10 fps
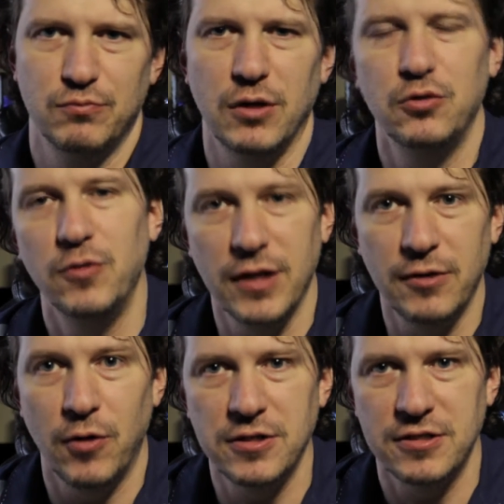well, who
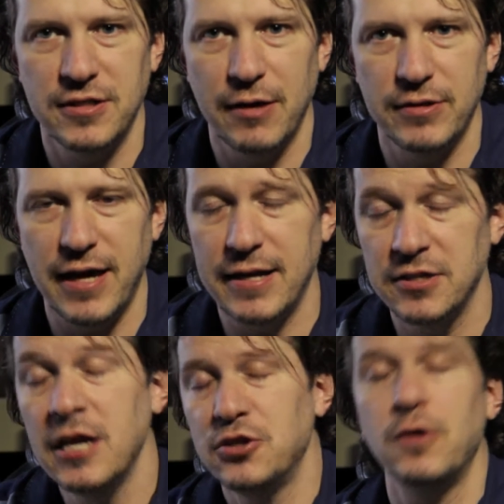really wants to say what that
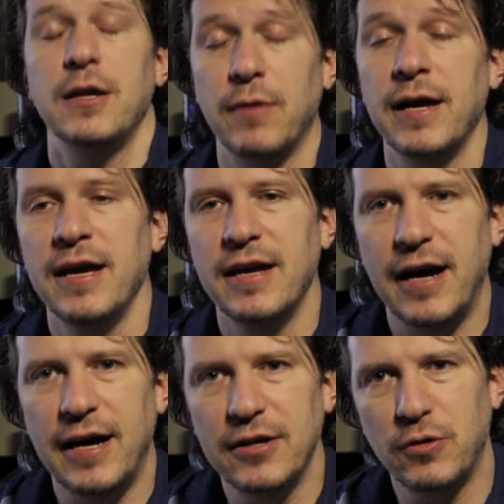is? So anyway,
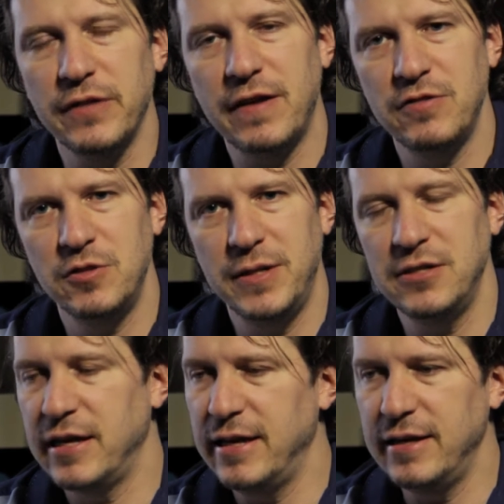25-inch
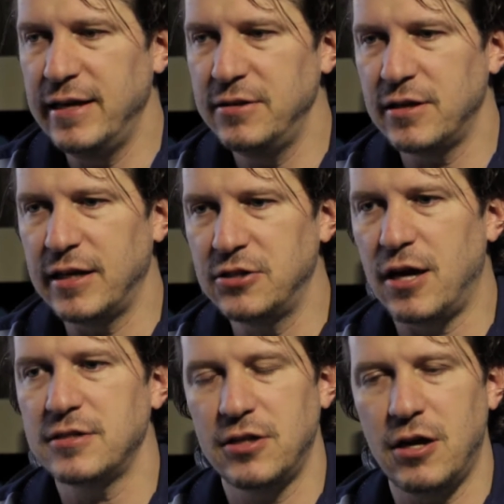penis. He's
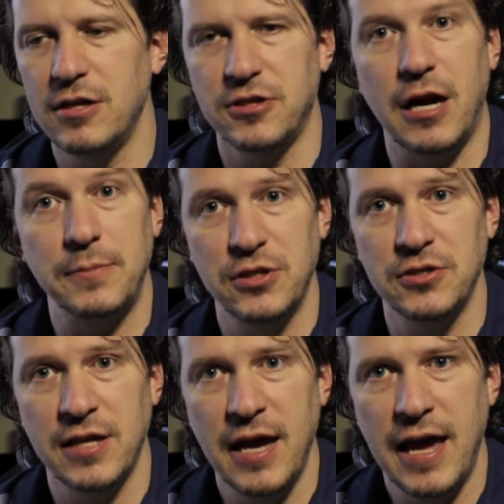exhausted all his
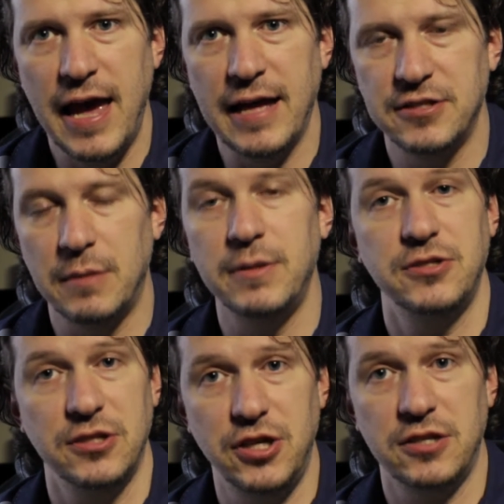options, and
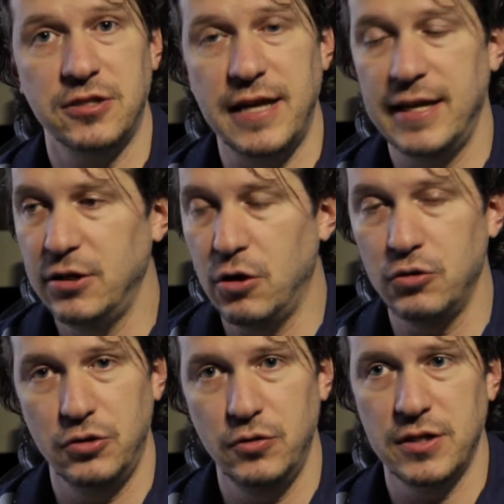somebody suggested that he
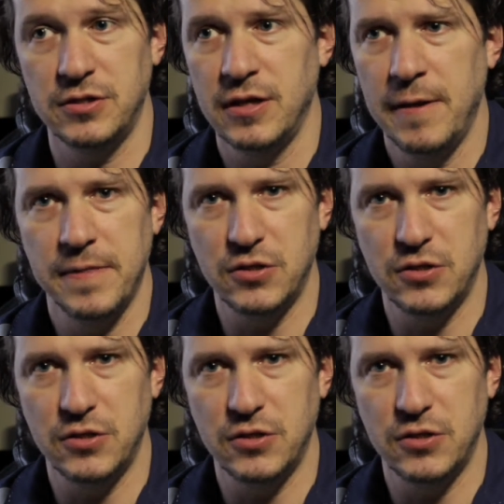go to this